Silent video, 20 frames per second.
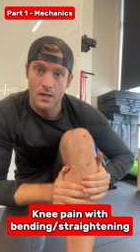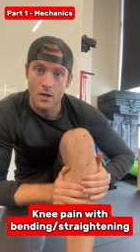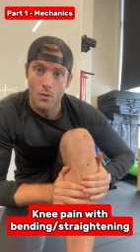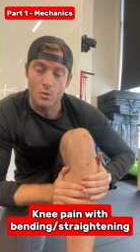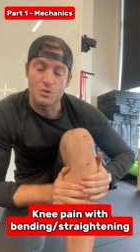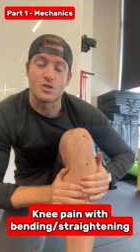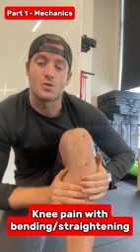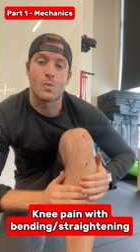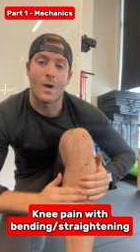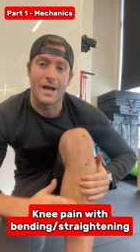
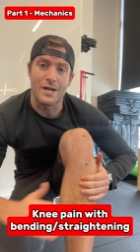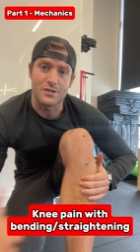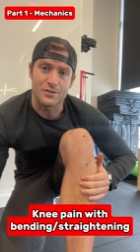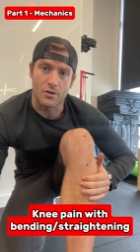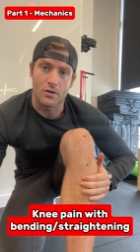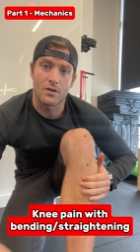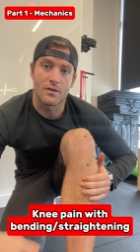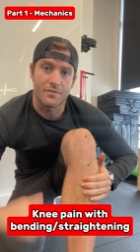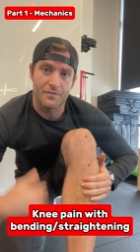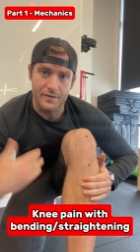which is why you
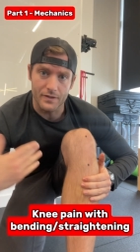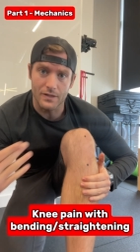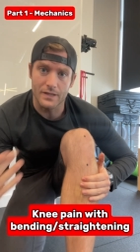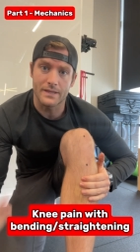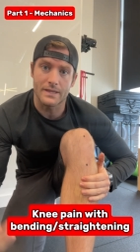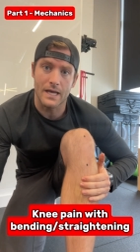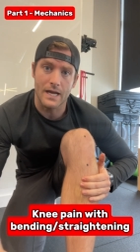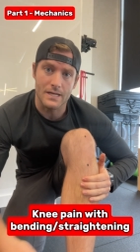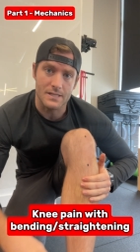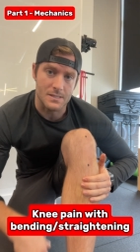started to feel it
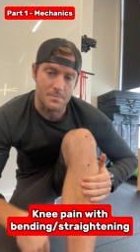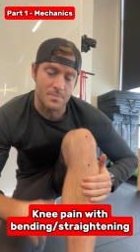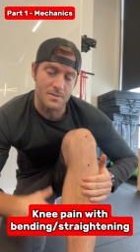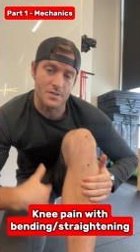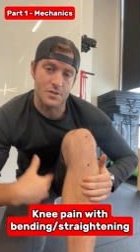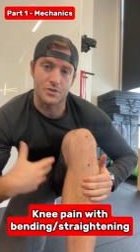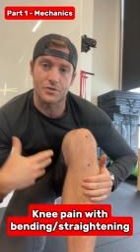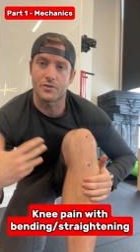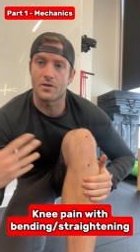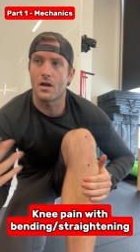then. It's the
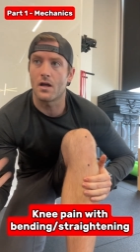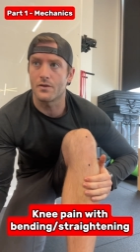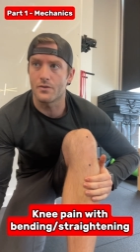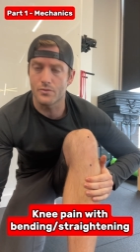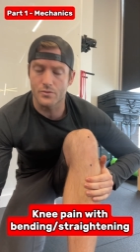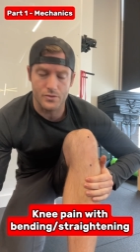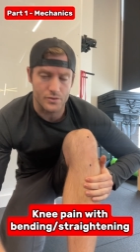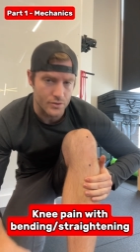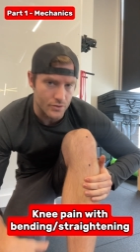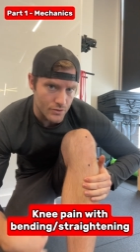position you're not
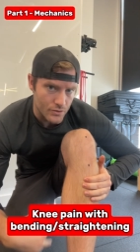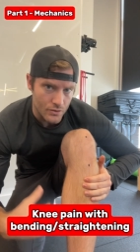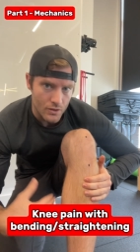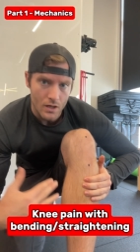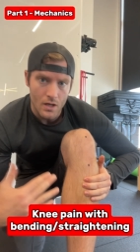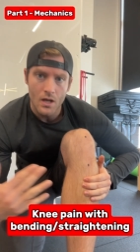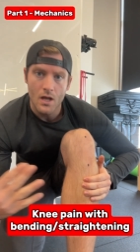used to,